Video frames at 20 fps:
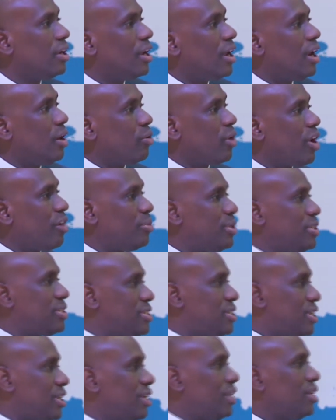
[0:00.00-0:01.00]
And we have been
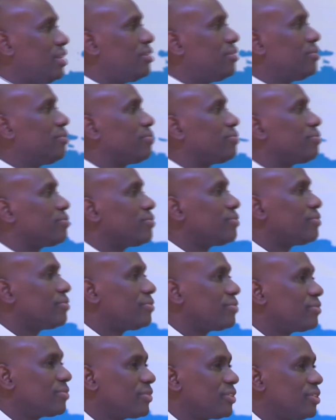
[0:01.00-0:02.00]
seeing,
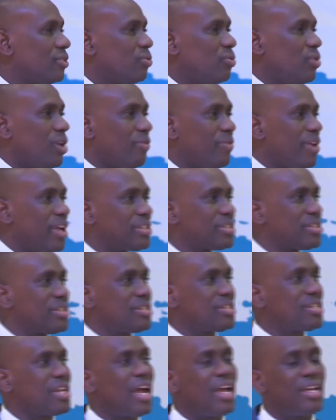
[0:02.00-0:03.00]
we have
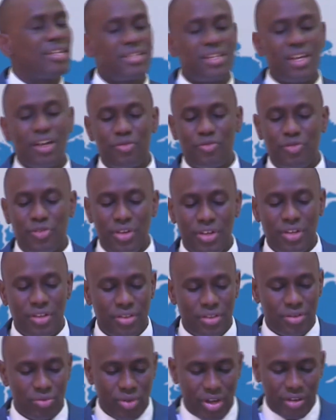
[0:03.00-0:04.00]
exercised our
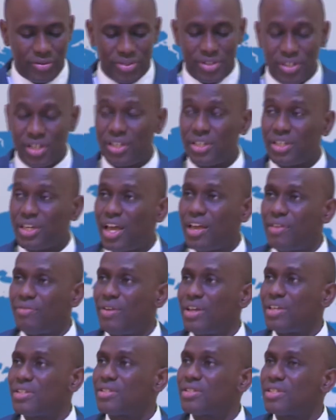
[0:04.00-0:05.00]
faith, we have seen
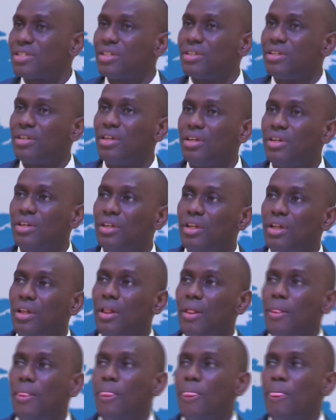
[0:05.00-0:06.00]
diverse
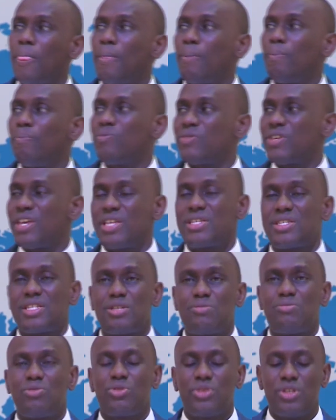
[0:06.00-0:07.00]

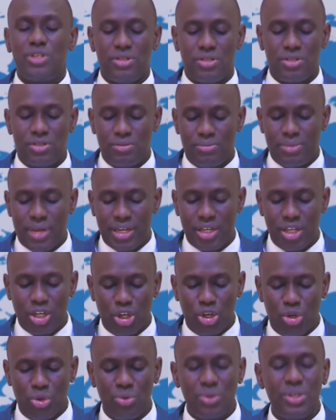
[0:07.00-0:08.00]
testimonies by the
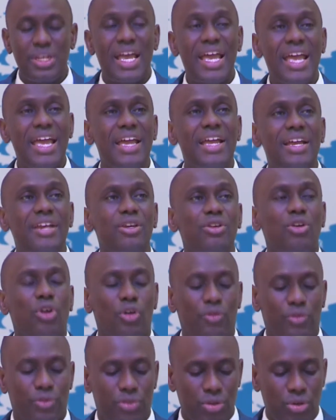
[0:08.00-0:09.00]
good hand
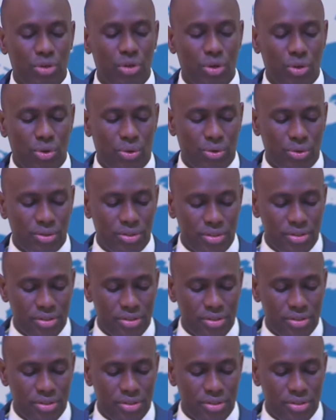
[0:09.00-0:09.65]
of the Lord.